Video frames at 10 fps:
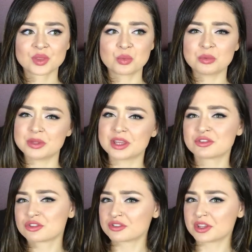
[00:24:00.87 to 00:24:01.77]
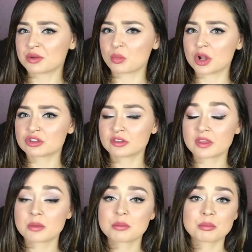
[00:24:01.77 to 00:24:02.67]
would be interested in watching
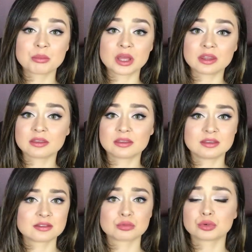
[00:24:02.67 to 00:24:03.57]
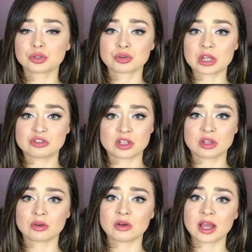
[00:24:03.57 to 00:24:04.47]
them, but it's a really great
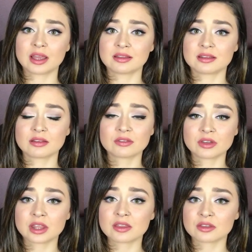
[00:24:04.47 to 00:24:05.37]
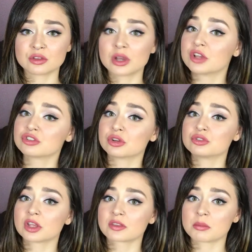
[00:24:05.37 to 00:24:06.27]
channel. I definitely think you guys should go
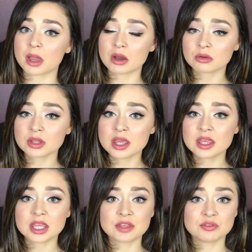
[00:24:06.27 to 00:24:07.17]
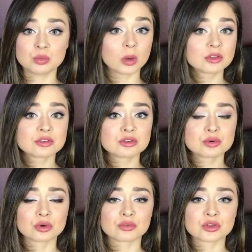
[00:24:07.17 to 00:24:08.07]
check them out if you want to,
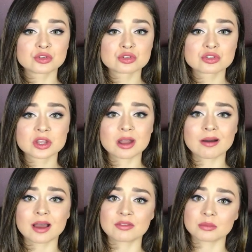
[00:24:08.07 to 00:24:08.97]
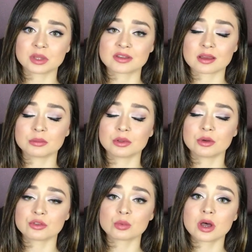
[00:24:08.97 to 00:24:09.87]
or if you're interested. I'll have them linked down below
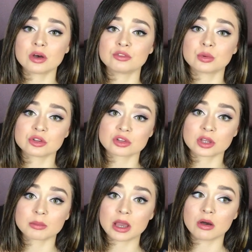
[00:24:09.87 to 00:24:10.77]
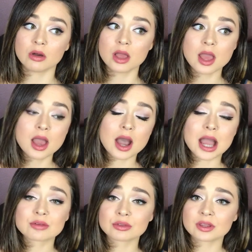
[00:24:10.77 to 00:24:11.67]
as well if you want to check them out.
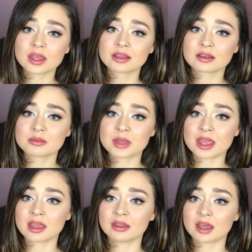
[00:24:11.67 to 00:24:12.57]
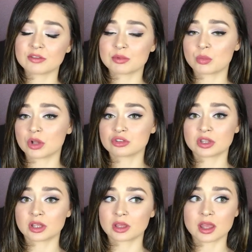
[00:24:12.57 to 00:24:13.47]
I really like them, and I've been
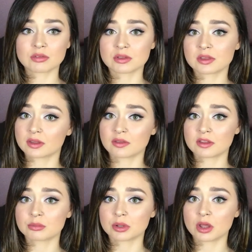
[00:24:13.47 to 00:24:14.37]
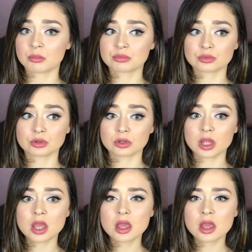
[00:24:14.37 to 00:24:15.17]
watching everything that they've put up for